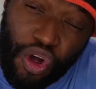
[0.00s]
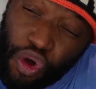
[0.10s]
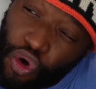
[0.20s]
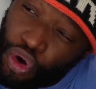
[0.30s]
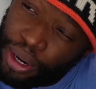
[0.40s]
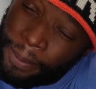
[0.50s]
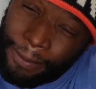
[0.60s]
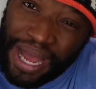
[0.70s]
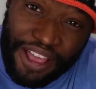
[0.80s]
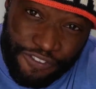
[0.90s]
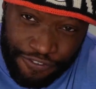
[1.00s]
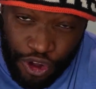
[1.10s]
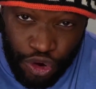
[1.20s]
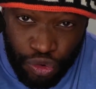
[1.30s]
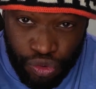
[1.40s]
on my
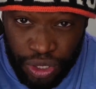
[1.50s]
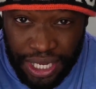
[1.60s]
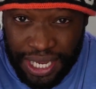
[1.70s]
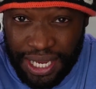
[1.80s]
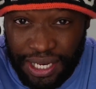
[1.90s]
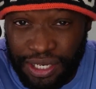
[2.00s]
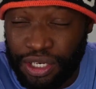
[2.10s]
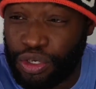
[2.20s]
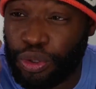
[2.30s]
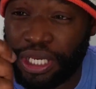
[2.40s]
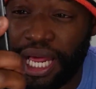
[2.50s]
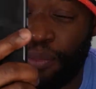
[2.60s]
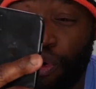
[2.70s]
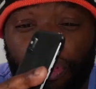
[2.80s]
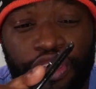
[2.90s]
phone and doing a
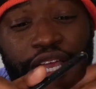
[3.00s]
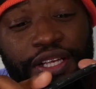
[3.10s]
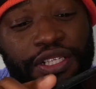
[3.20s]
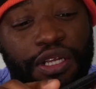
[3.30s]
lot more things,